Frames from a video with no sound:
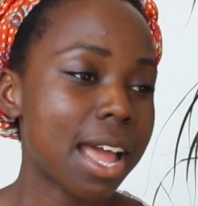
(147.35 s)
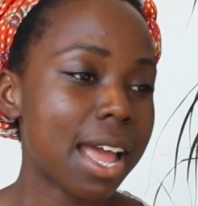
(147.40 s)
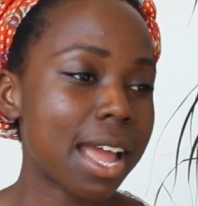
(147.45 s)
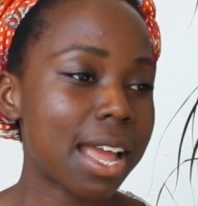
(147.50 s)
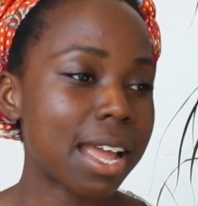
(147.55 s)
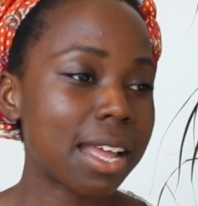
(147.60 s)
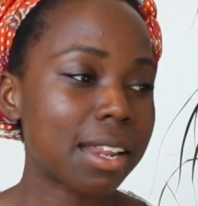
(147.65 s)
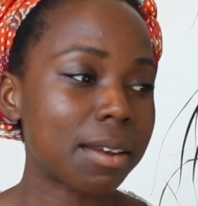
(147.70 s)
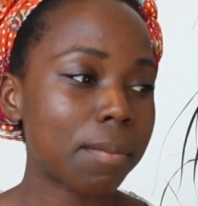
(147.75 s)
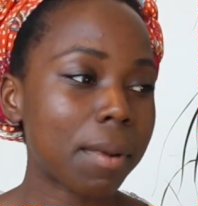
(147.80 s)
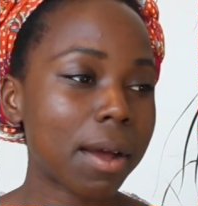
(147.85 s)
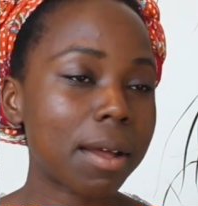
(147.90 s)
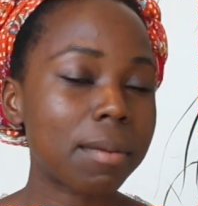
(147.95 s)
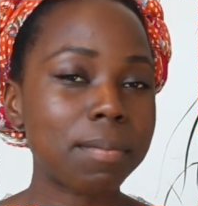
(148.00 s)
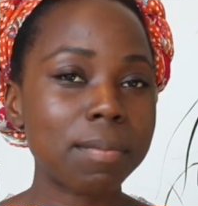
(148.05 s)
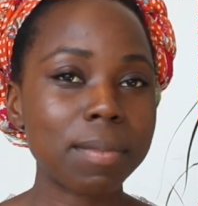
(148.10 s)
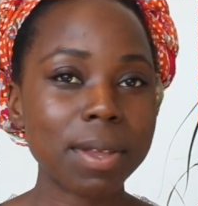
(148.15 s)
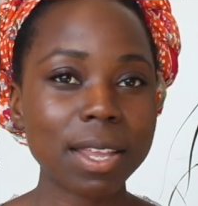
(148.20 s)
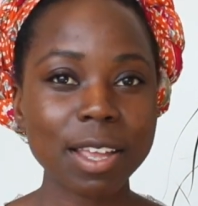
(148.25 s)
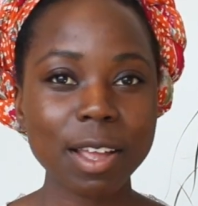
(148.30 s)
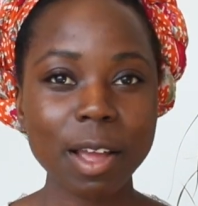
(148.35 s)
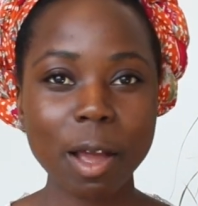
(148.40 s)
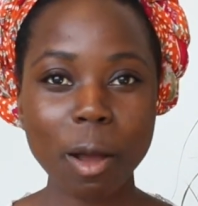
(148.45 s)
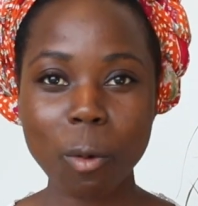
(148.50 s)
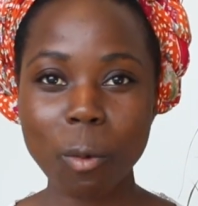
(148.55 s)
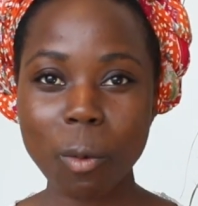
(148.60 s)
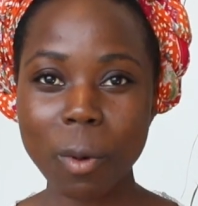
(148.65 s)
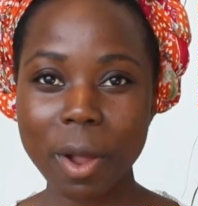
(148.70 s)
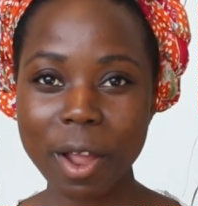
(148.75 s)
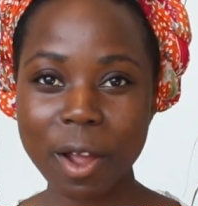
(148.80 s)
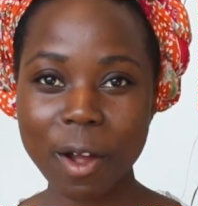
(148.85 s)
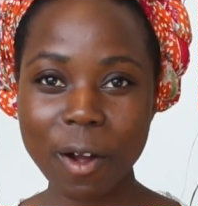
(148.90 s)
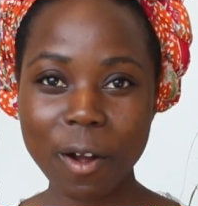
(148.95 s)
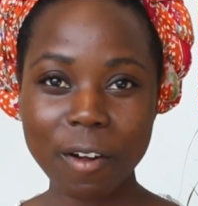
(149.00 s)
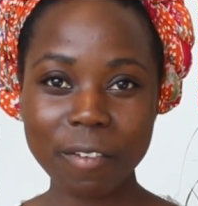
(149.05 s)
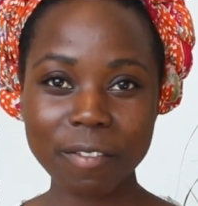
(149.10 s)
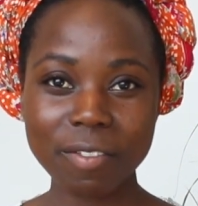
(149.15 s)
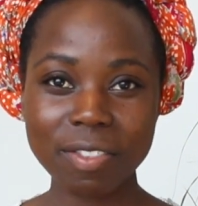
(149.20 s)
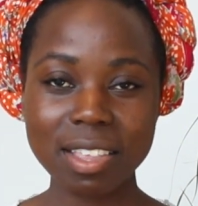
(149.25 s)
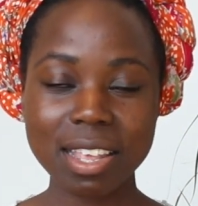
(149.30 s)
And by being aware
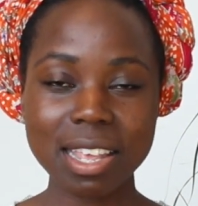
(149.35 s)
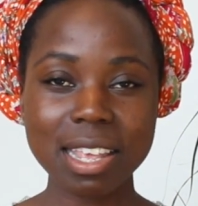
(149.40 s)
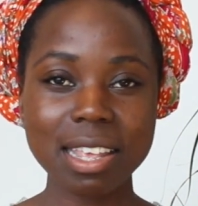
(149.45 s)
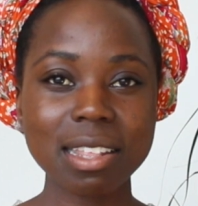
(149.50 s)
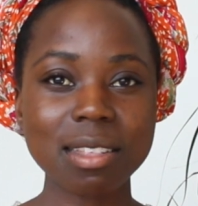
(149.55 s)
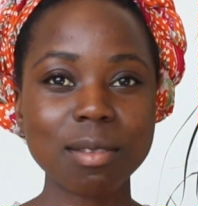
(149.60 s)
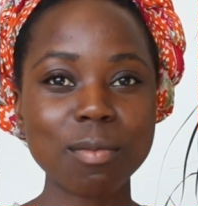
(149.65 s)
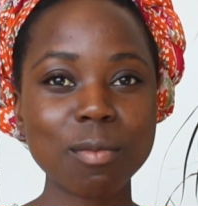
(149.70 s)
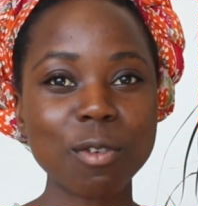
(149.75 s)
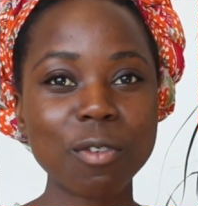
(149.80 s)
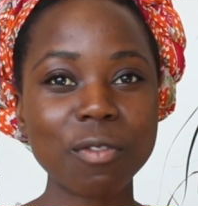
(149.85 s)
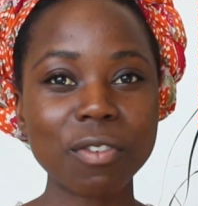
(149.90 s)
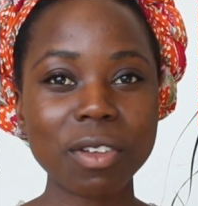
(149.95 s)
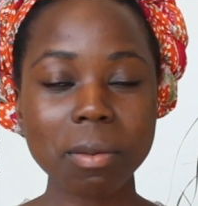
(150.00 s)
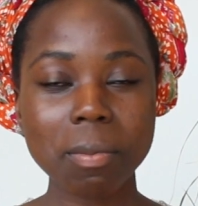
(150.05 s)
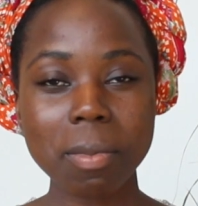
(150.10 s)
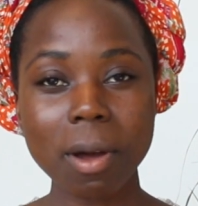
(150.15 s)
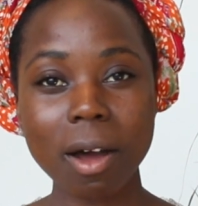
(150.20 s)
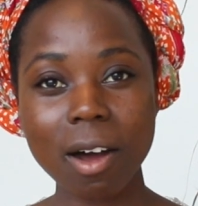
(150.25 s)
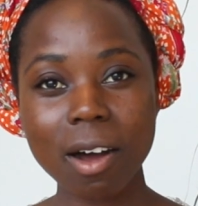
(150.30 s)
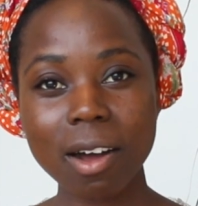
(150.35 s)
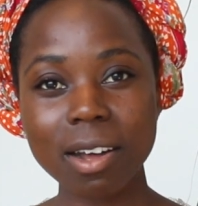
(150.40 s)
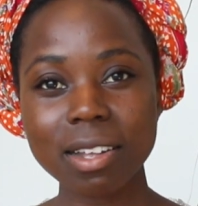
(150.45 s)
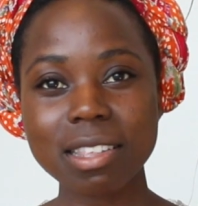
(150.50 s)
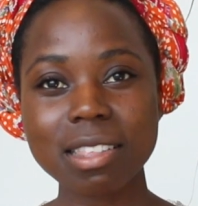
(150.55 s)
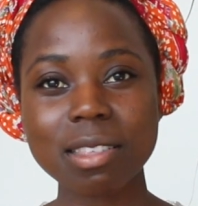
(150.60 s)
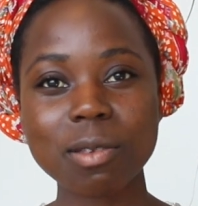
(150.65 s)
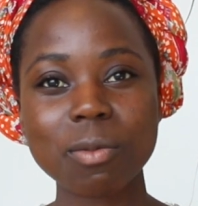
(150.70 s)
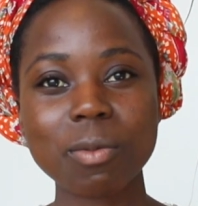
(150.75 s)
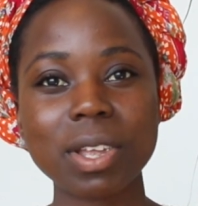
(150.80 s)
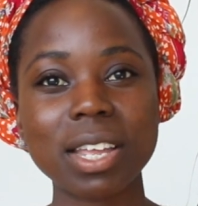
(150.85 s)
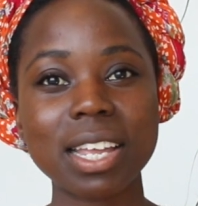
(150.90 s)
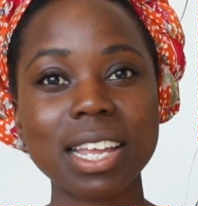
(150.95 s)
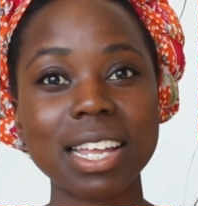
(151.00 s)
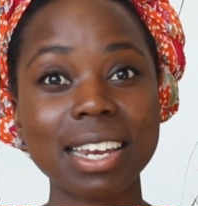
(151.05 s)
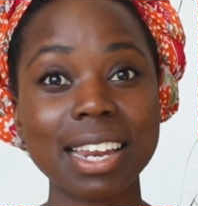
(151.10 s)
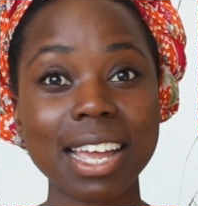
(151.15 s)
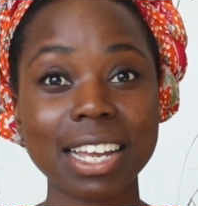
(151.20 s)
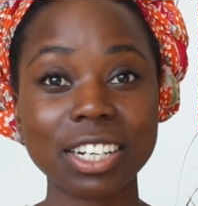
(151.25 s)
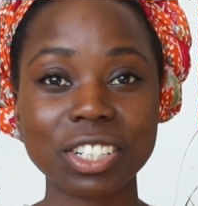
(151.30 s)
of these moving parts, we
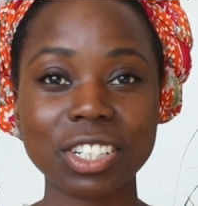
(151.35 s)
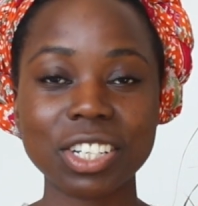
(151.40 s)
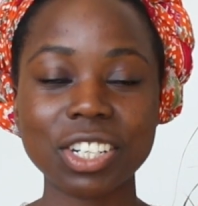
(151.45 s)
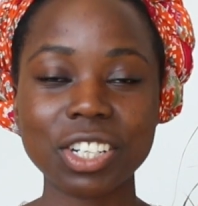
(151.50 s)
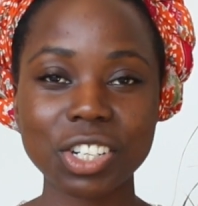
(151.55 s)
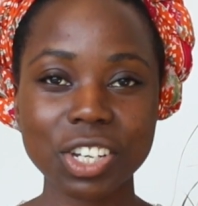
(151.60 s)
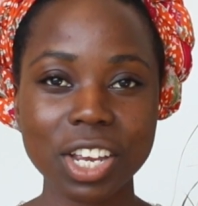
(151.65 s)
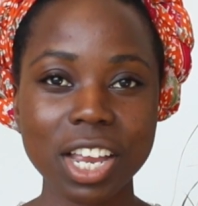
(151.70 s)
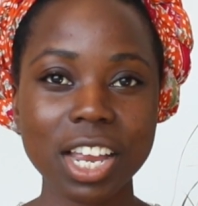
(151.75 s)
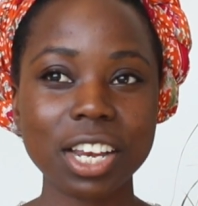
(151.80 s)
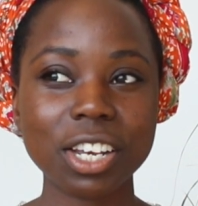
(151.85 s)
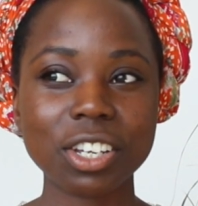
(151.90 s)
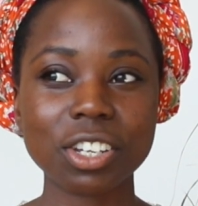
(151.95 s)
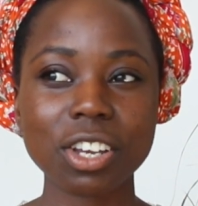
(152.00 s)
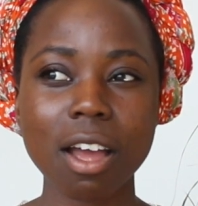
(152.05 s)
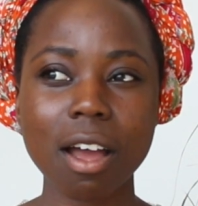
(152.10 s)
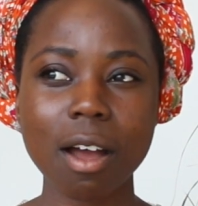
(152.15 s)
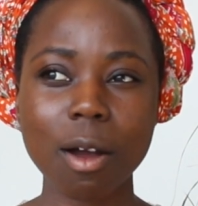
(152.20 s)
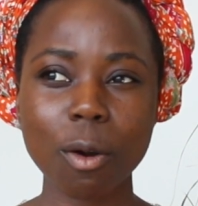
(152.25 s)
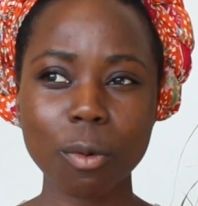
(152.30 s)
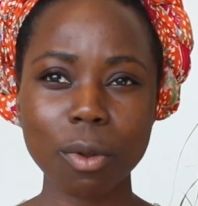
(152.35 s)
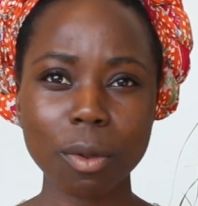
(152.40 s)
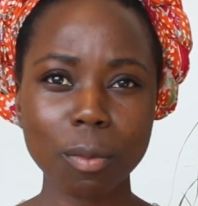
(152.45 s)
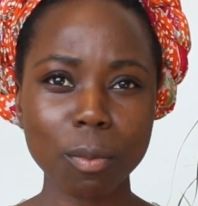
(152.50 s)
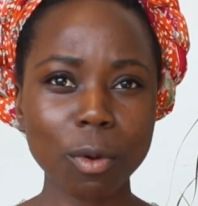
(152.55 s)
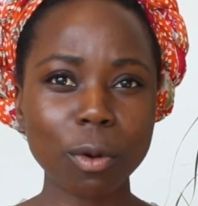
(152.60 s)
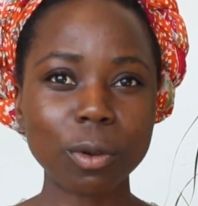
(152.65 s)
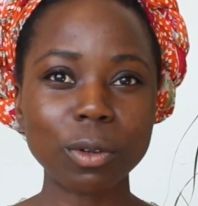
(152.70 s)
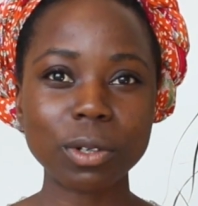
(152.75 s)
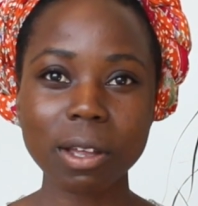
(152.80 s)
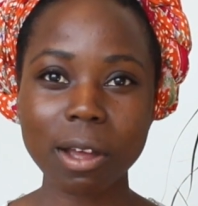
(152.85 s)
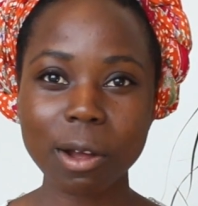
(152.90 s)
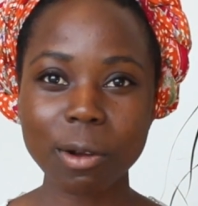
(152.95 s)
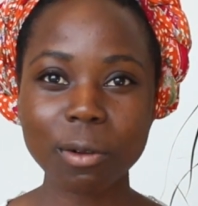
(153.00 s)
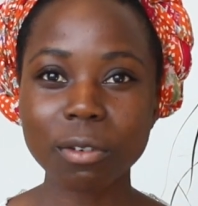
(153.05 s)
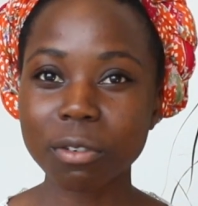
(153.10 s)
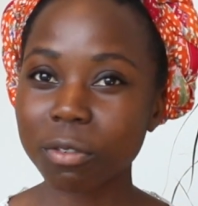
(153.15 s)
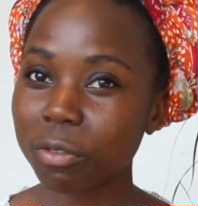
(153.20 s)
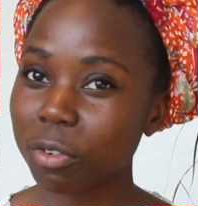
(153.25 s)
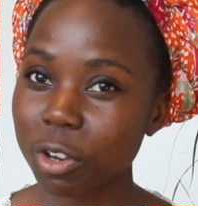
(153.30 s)
can actually change how we mold
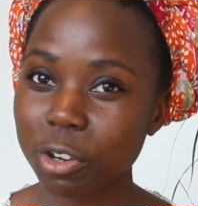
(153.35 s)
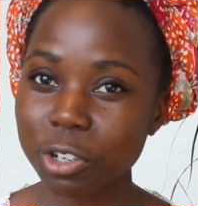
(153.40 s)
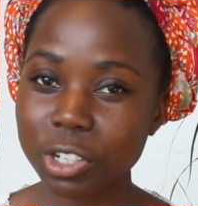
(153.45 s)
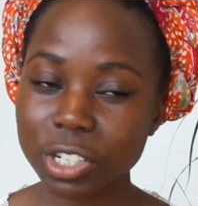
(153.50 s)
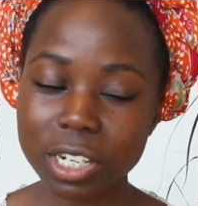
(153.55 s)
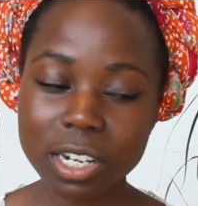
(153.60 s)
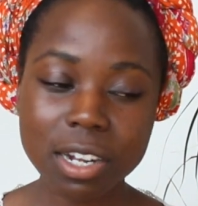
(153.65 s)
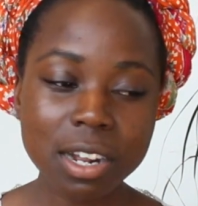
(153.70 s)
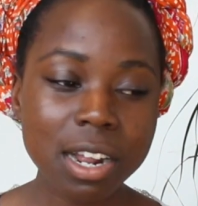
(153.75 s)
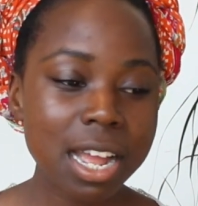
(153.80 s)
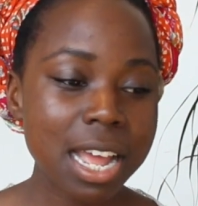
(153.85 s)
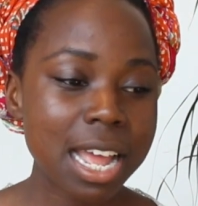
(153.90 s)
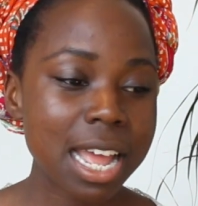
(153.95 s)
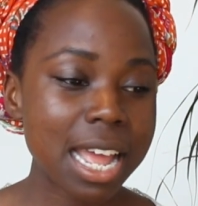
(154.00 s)
our own future.